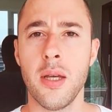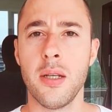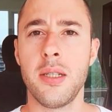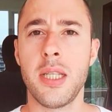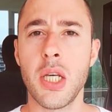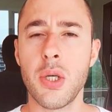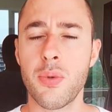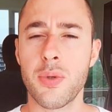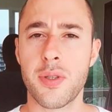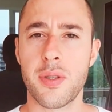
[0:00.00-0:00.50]

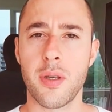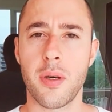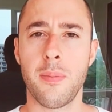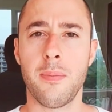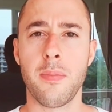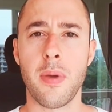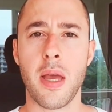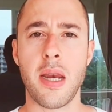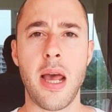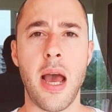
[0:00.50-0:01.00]
deal with
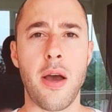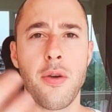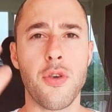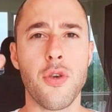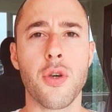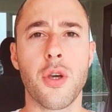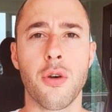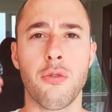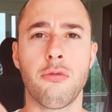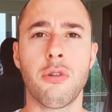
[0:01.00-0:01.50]
them and how
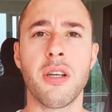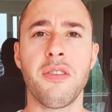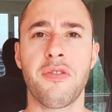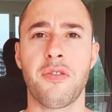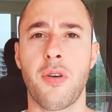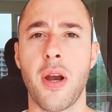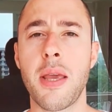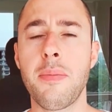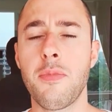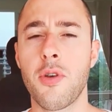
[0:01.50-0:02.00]
you can
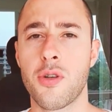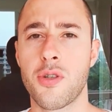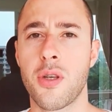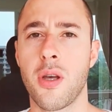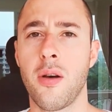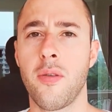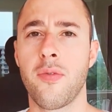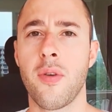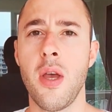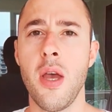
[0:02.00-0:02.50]
reframe
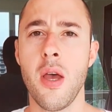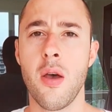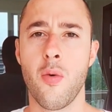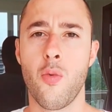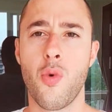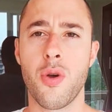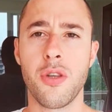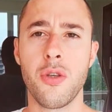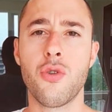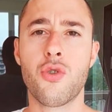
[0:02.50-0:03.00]
yourself
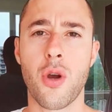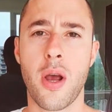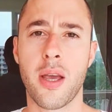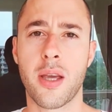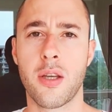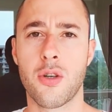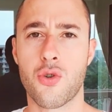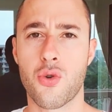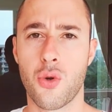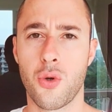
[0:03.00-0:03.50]
when you try
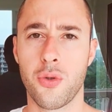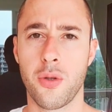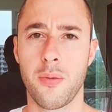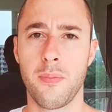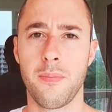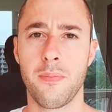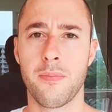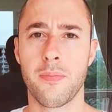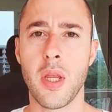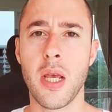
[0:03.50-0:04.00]
and control them.